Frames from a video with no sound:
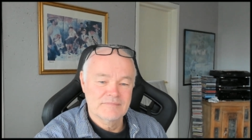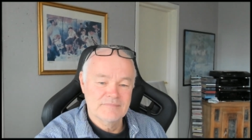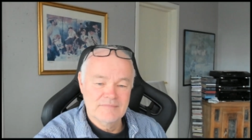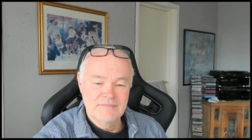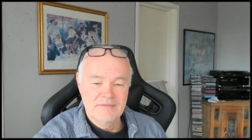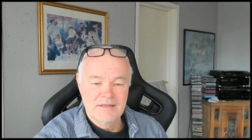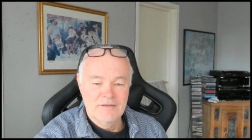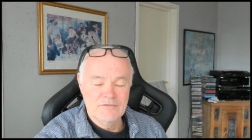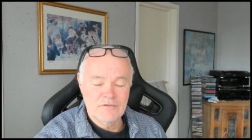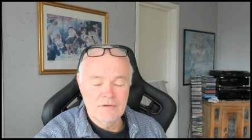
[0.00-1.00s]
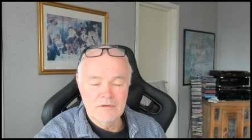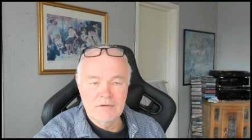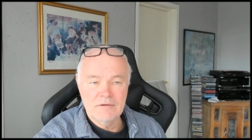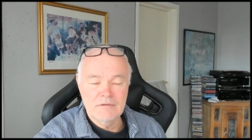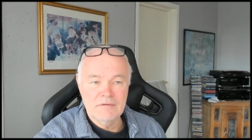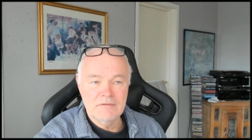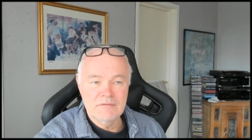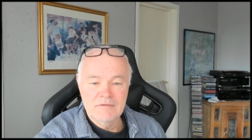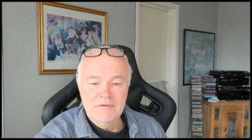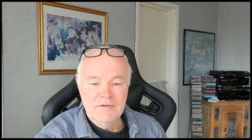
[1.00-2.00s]
So
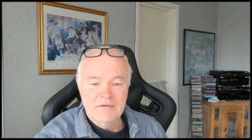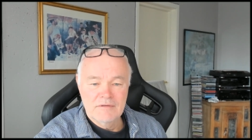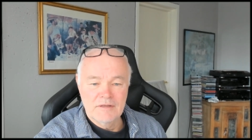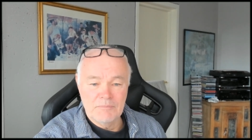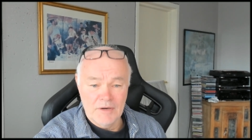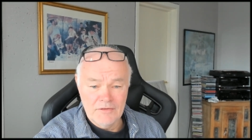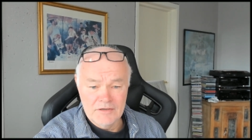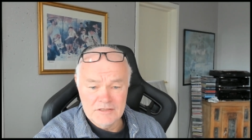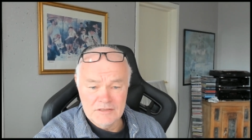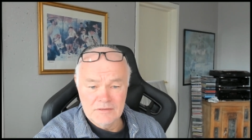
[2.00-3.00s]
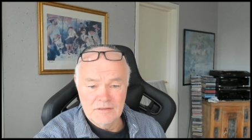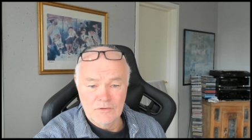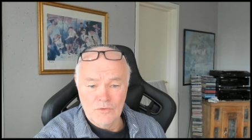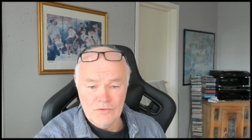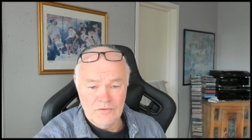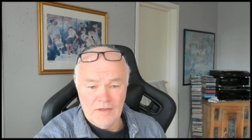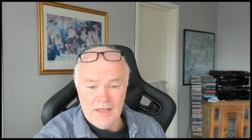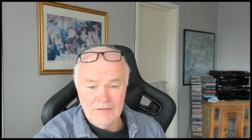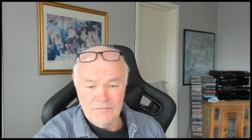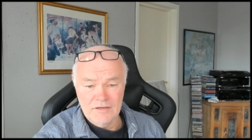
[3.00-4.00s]
the brothers got
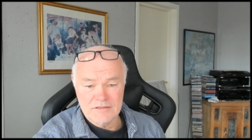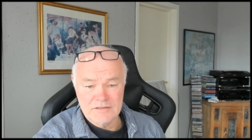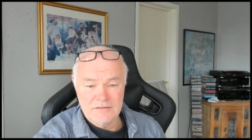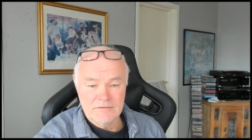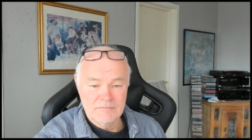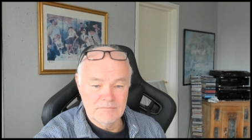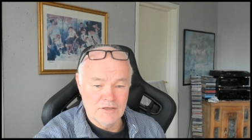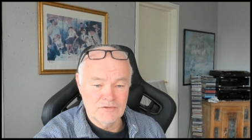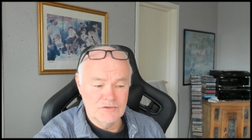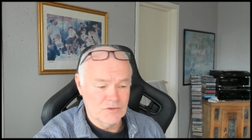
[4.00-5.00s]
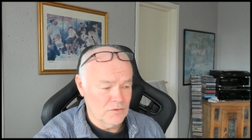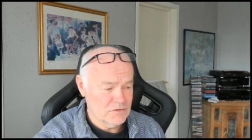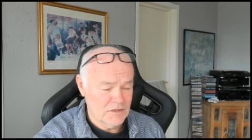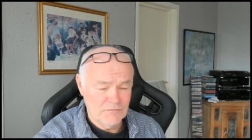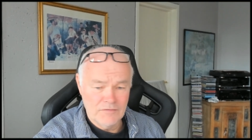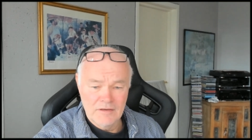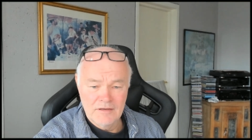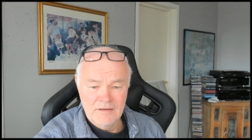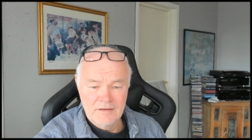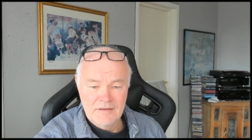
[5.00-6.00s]
envious, but Joseph
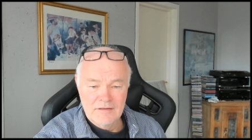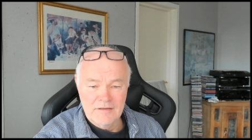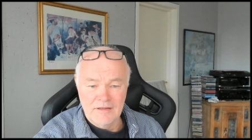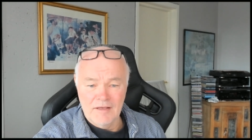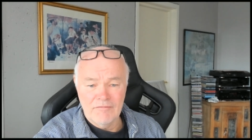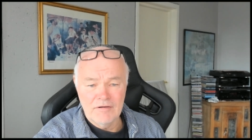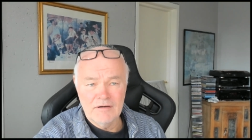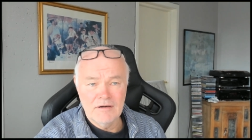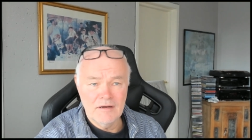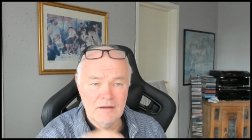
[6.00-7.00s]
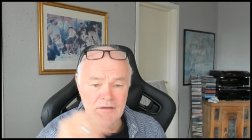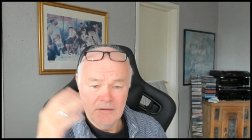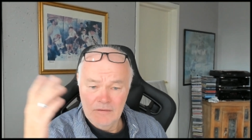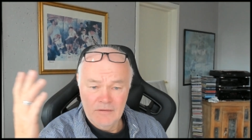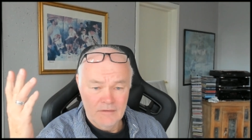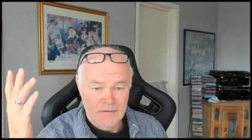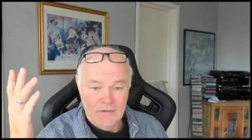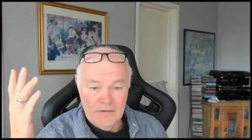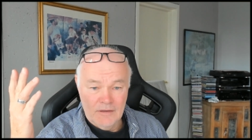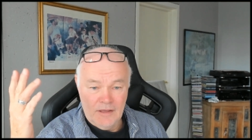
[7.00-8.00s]
never, uh,
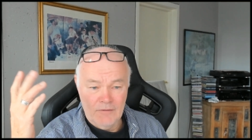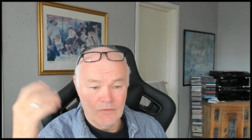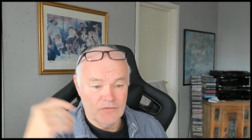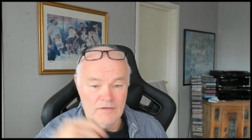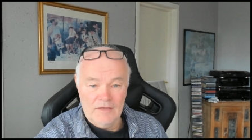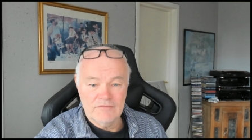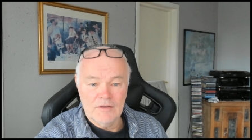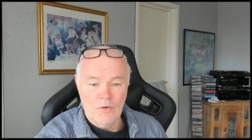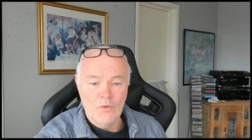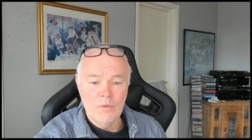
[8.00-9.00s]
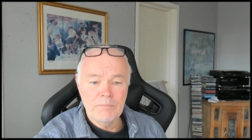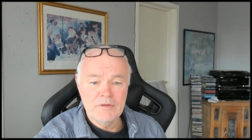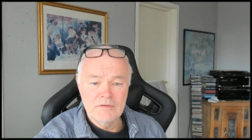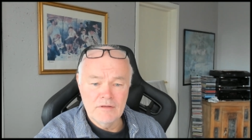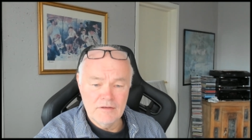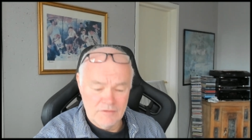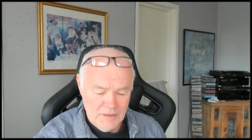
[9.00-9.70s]
he was just an open uh, dreamer